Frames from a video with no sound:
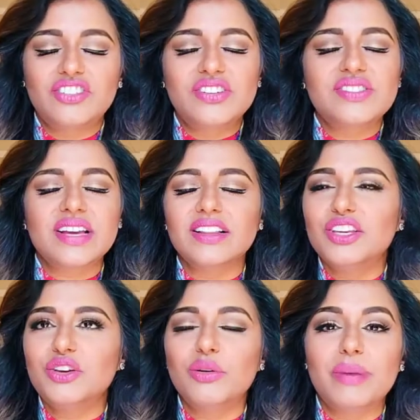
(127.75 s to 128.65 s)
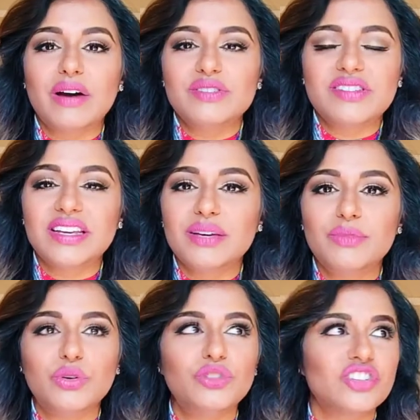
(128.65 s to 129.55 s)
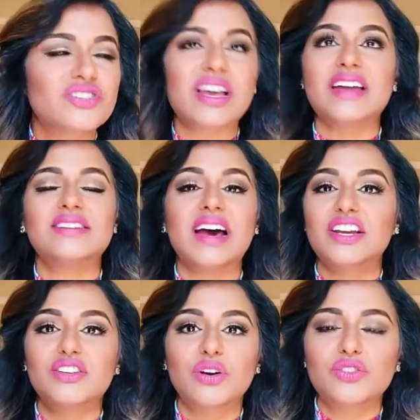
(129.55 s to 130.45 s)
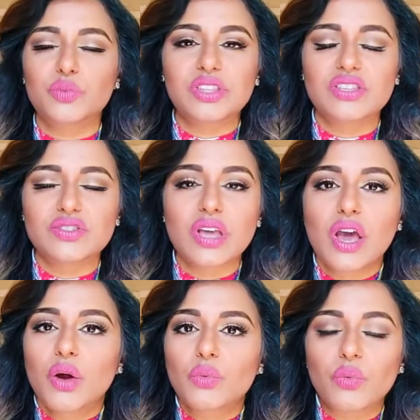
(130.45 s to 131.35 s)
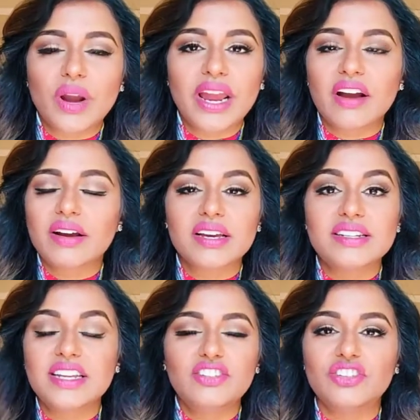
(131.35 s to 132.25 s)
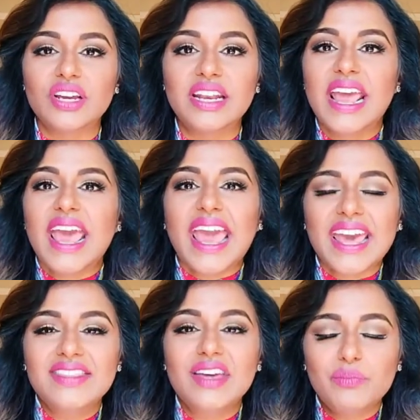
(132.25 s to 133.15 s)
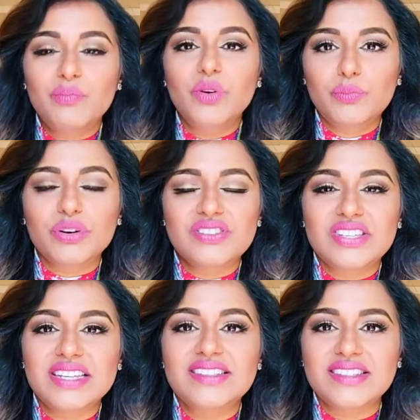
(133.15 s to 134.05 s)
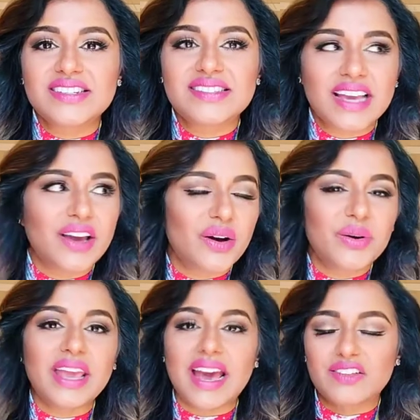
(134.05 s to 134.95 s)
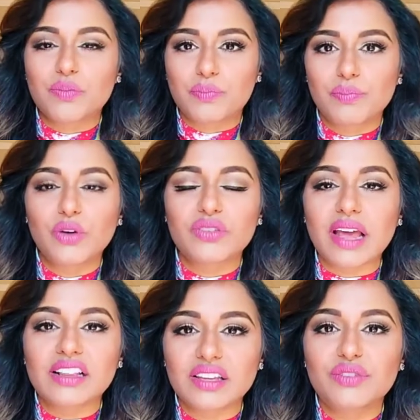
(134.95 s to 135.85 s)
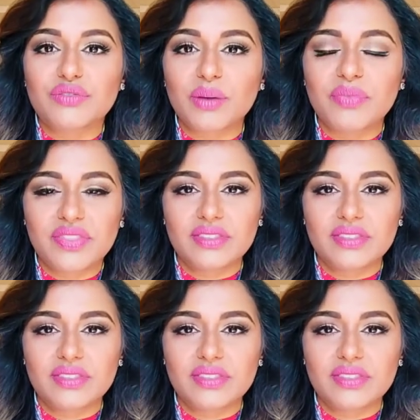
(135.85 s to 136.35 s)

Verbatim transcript: She's telling you about Tim who just got diagnosed with this rare condition, and then proceeds to say, oh yeah, it's most likely from,